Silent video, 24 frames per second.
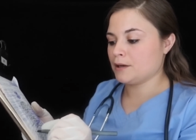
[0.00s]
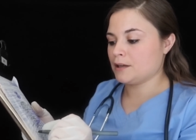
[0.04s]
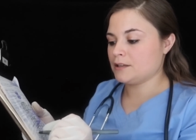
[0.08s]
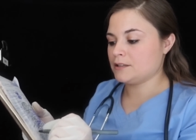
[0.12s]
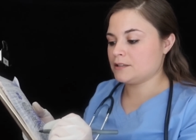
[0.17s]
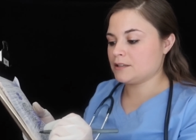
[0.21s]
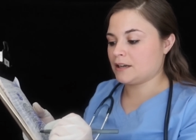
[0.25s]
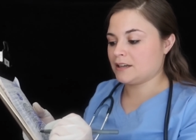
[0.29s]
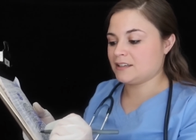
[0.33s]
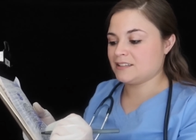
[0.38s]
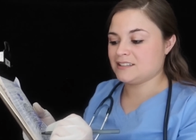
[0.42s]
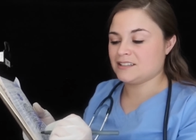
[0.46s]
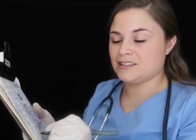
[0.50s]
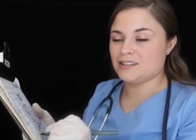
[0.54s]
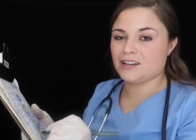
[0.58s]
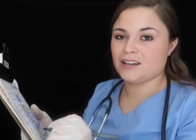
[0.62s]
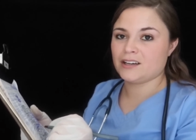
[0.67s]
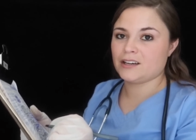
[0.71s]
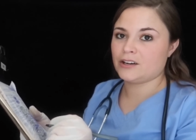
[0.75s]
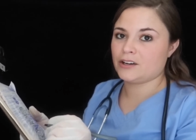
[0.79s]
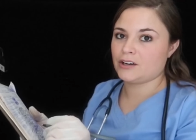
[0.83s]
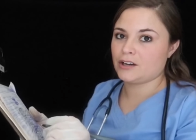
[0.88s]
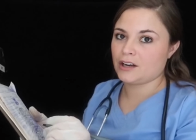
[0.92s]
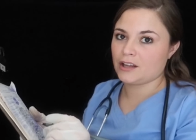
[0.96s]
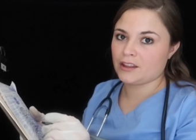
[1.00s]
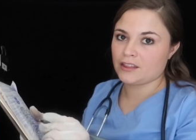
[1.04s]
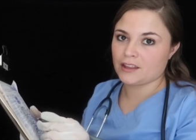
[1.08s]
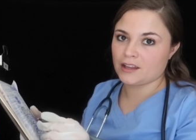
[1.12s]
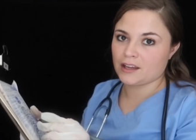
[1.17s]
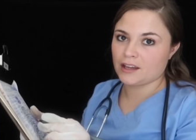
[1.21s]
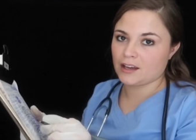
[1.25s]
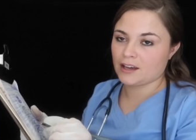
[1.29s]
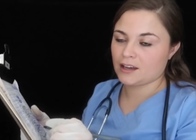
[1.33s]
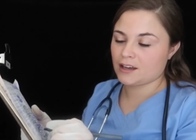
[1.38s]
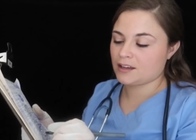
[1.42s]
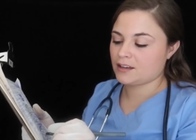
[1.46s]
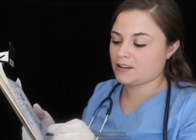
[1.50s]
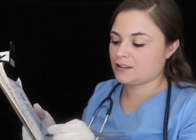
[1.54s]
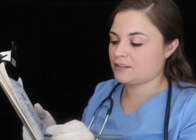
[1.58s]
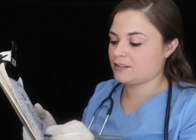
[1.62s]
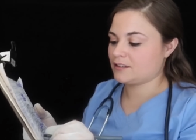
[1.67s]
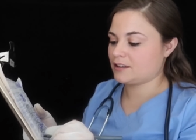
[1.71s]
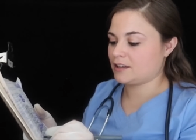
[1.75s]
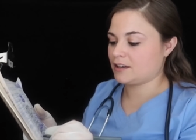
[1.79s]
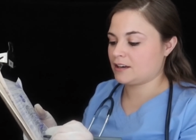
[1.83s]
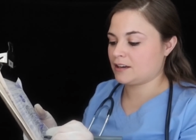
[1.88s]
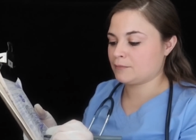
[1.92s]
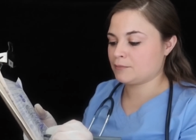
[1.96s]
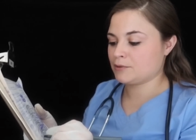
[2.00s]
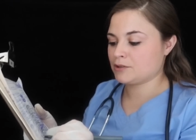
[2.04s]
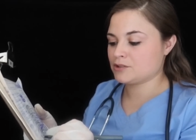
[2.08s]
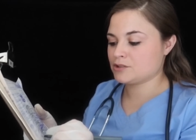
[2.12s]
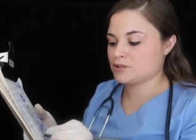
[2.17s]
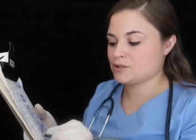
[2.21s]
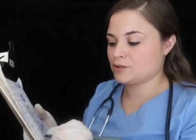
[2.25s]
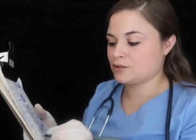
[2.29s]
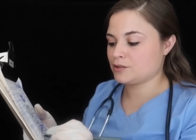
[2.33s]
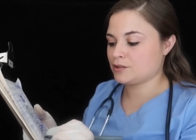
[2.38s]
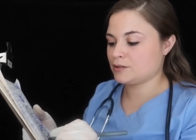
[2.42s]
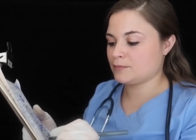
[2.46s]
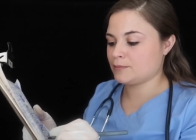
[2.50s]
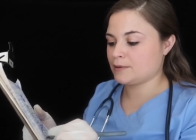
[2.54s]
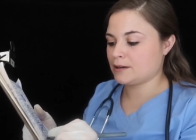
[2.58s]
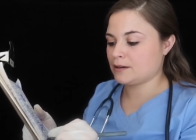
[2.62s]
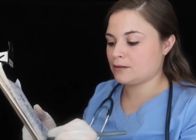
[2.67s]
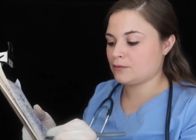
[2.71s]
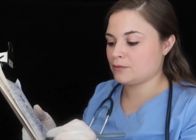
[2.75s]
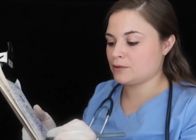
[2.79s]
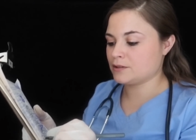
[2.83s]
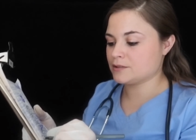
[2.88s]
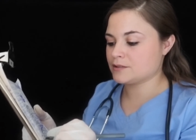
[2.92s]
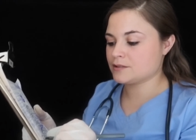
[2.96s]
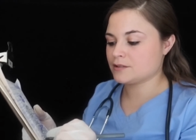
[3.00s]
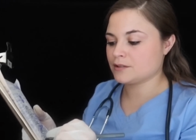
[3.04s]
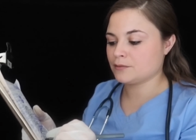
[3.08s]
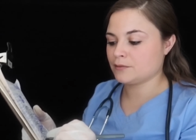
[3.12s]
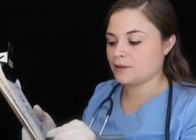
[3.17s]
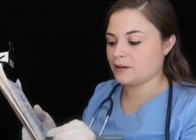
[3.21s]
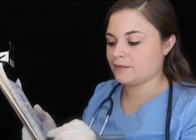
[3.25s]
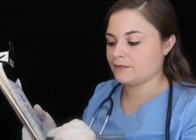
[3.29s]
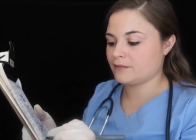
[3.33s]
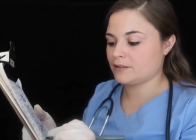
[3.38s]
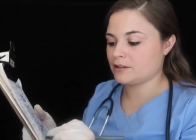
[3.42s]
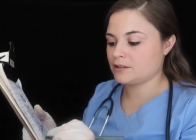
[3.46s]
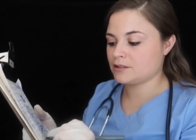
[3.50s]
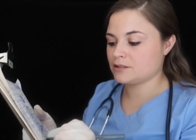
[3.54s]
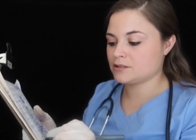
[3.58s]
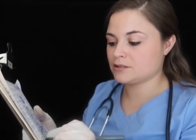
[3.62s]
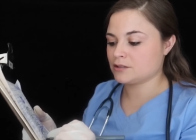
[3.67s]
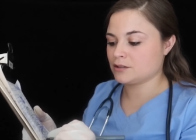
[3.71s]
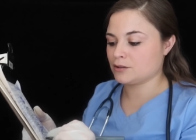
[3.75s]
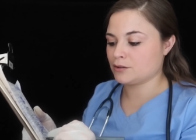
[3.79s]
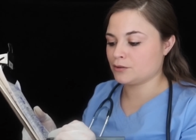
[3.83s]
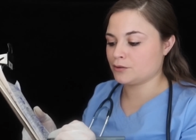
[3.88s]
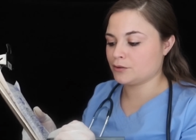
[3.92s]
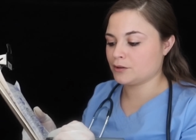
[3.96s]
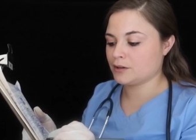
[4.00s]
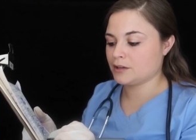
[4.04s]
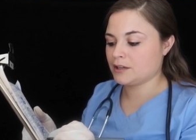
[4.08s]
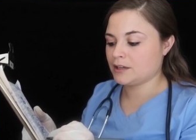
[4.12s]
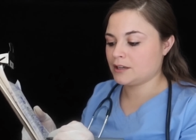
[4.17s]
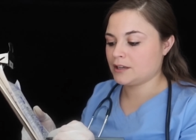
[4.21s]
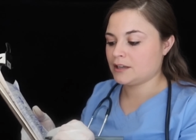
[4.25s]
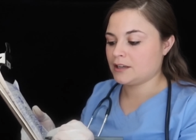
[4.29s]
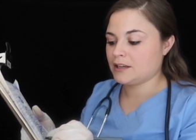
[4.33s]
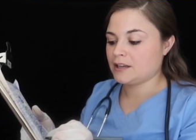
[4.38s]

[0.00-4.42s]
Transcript: But I did not hear anything that I'm concerned about whatsoever, so